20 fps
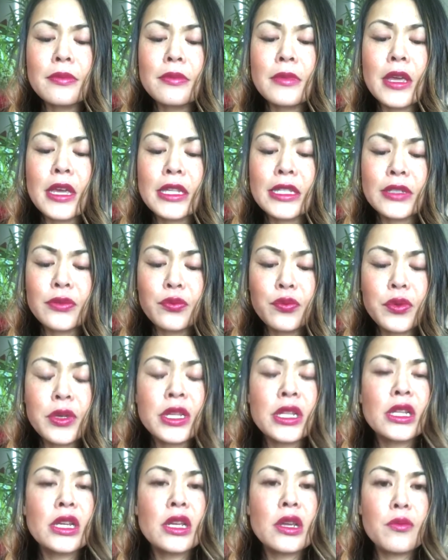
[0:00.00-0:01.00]
it's
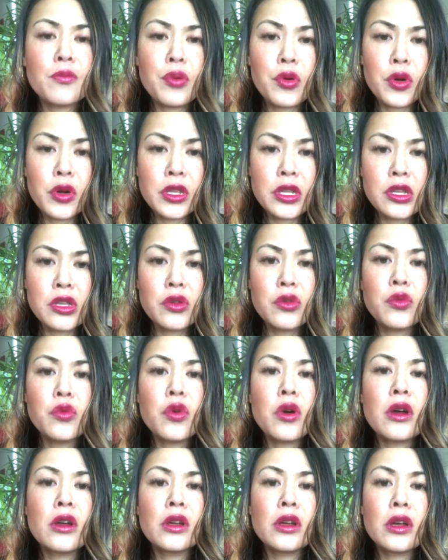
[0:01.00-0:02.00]
really important you
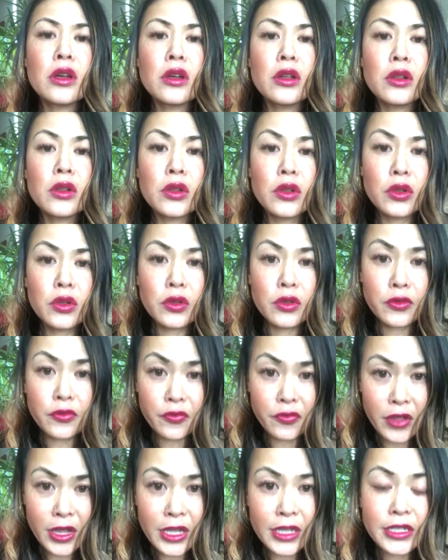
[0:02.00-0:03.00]

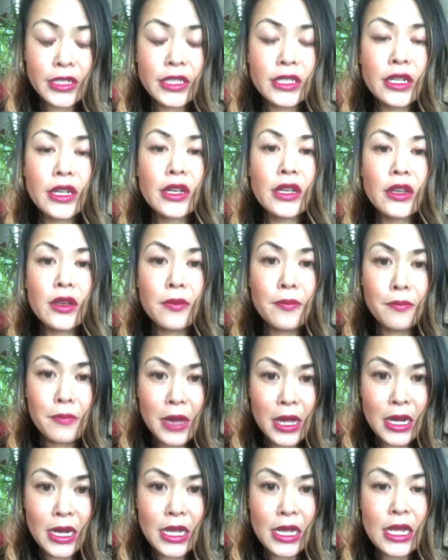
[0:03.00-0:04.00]
face
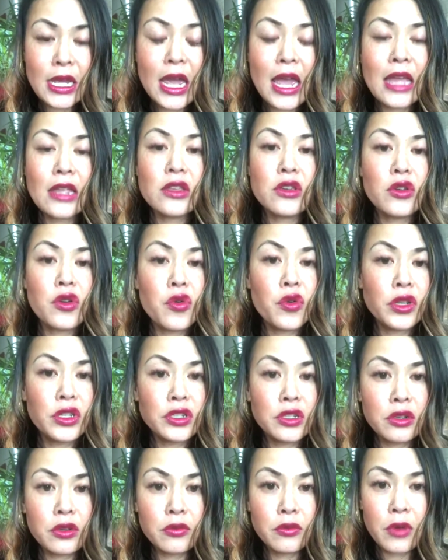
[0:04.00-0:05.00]
money and you go
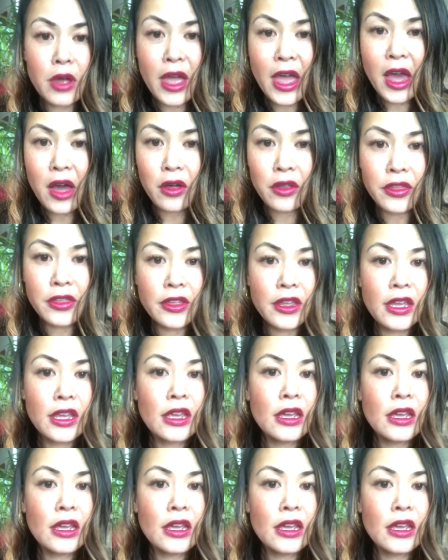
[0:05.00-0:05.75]
into a healthy,